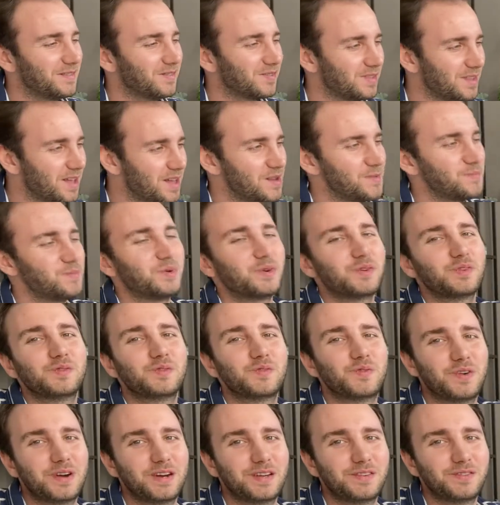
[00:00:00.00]

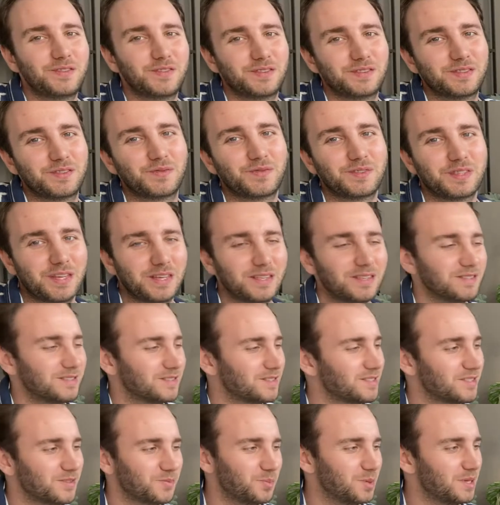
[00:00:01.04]
9.5 out of 10.
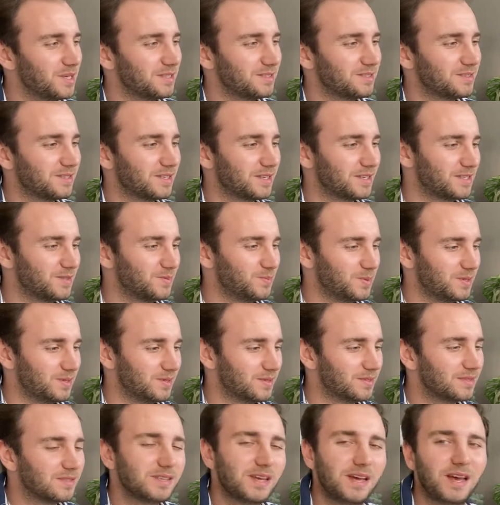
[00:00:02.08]
Such a pleasant
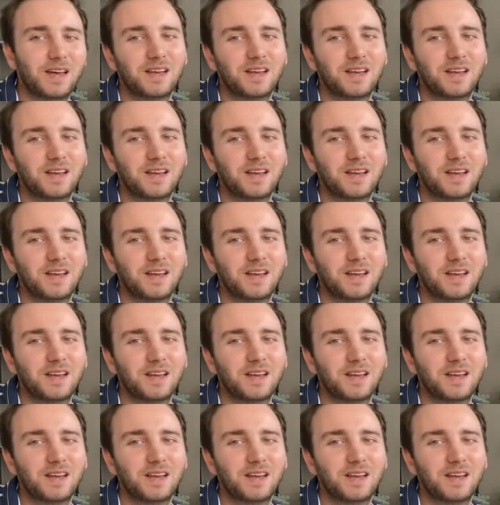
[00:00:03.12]
experience.